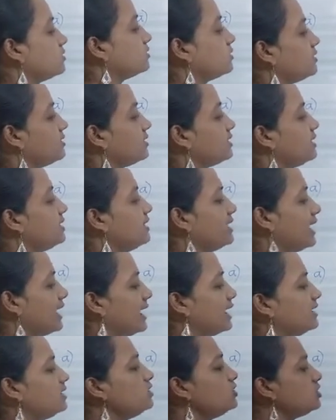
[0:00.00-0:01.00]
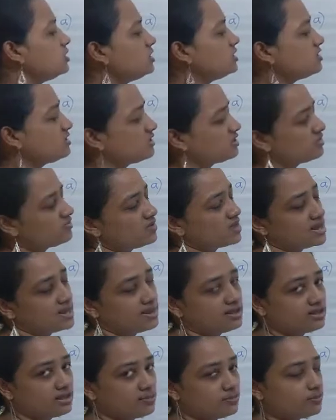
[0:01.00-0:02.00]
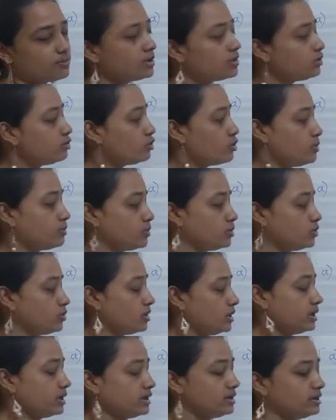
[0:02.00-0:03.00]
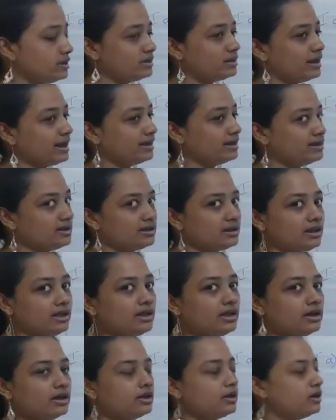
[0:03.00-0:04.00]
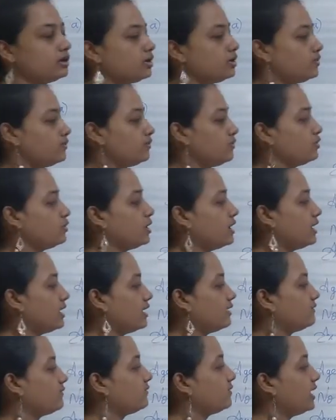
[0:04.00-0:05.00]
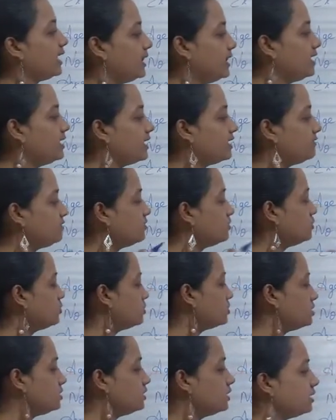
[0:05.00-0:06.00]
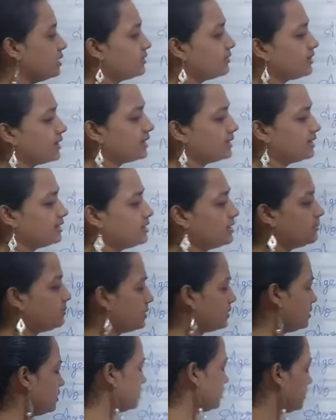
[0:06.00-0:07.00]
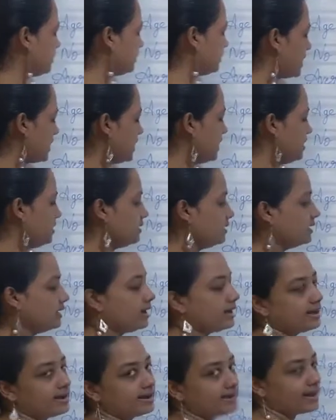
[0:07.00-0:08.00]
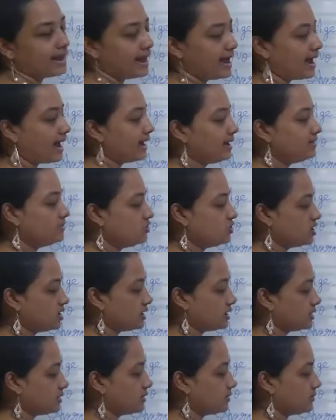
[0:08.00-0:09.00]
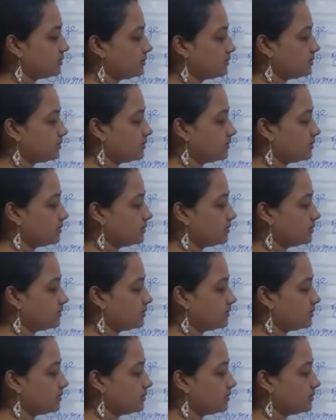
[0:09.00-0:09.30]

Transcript: Children, addition is very simple, so I am doing it directly. If you have any confusion, write the numbers in the side and add and check it.